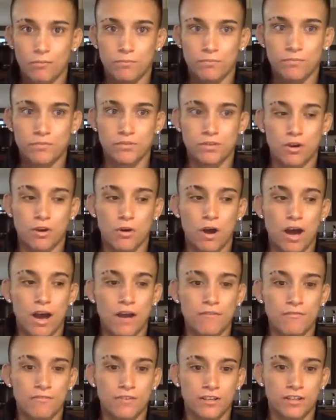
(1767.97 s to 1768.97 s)
So
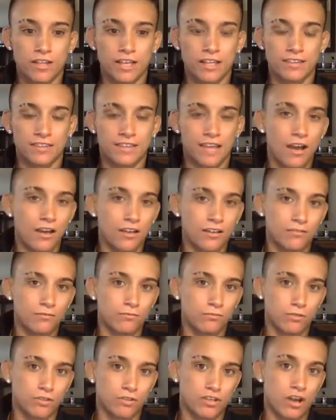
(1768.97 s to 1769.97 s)
I feel like that
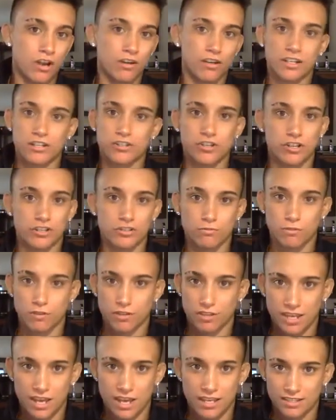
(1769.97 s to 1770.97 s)
was already
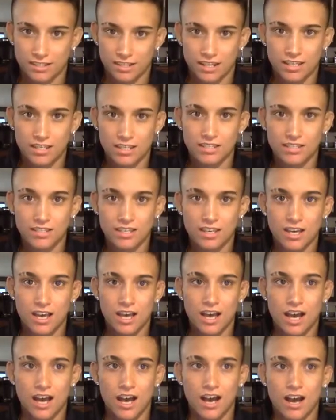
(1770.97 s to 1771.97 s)
trustworthy as it is.
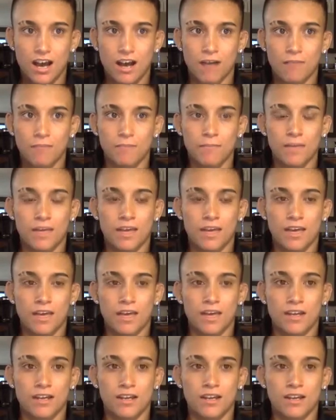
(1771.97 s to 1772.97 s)

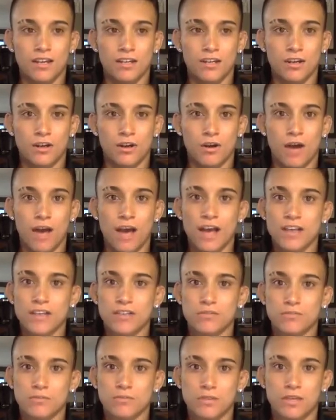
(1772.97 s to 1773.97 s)
And, you know,
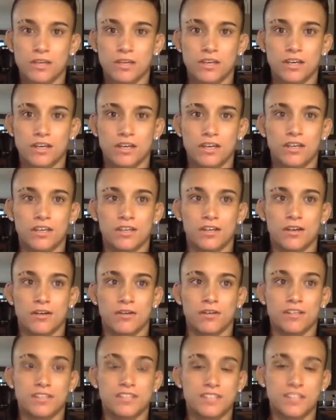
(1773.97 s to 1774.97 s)
as we, you know,
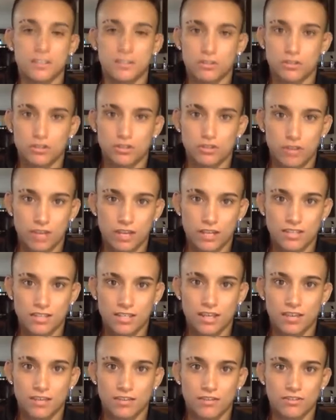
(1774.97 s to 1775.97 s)
continue to train
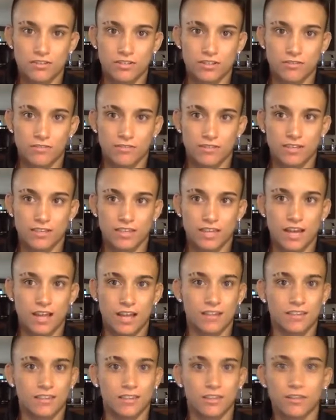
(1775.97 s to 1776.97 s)
together and stuff like
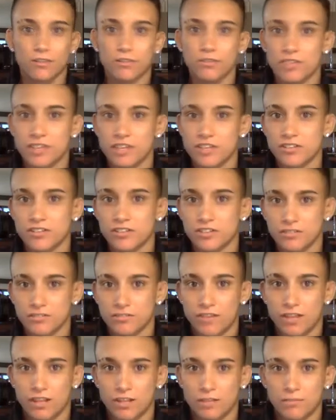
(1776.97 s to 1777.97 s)
that, little things are
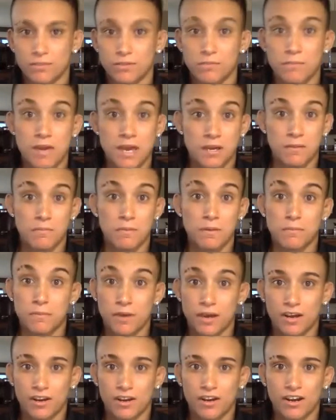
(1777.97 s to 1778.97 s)
developed to make me
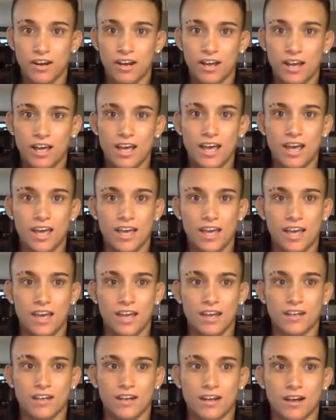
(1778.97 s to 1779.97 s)
better.
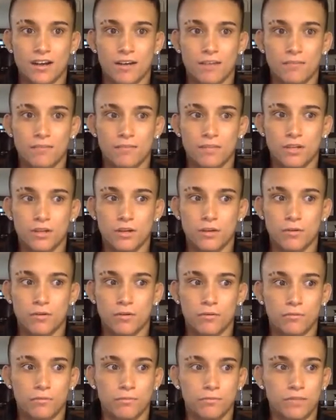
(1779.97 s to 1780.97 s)
And, you
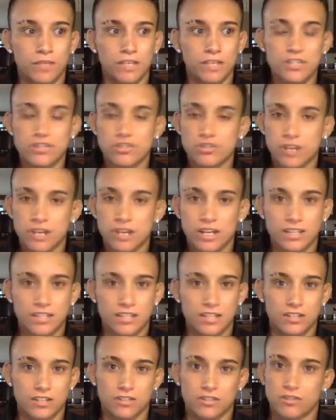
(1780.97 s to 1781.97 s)
know, each training
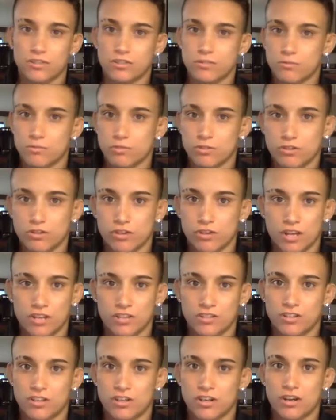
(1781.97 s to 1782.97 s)
session, there's more
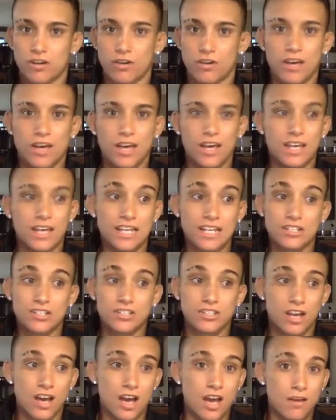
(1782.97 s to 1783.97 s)
trust, you know.
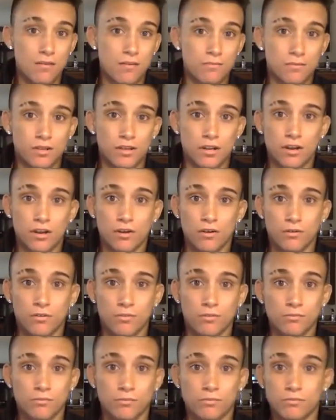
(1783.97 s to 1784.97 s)
Each time, you
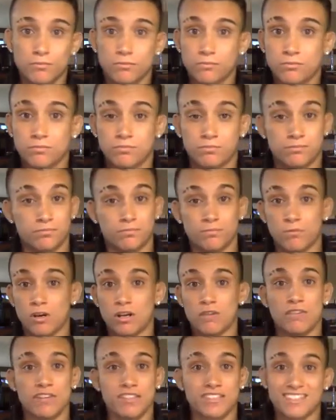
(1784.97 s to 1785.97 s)
know, one
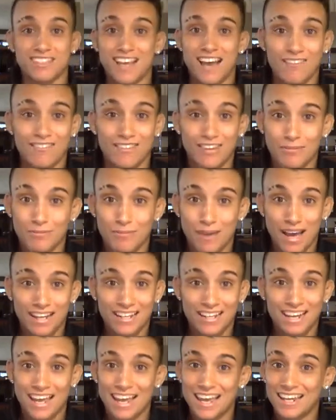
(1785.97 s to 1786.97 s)
of us is having a bad
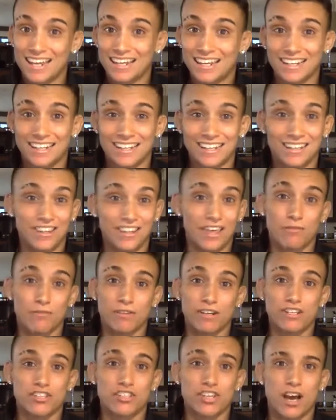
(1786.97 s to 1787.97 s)
day and they
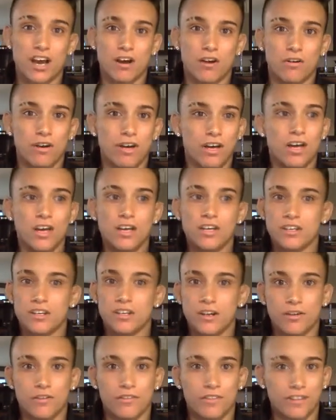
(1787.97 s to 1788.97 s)
reach out, you
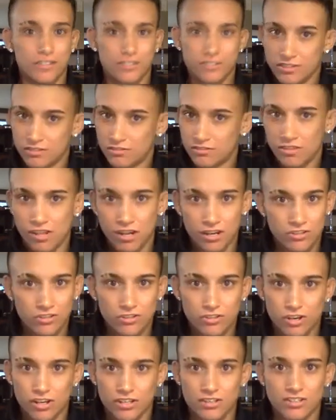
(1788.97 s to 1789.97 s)
know, there's
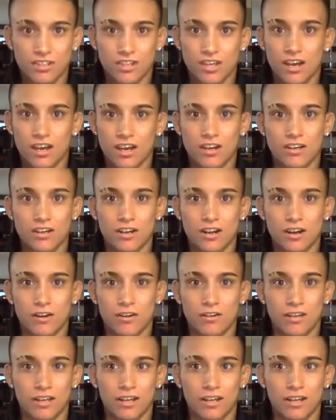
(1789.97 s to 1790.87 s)
trust there, you know.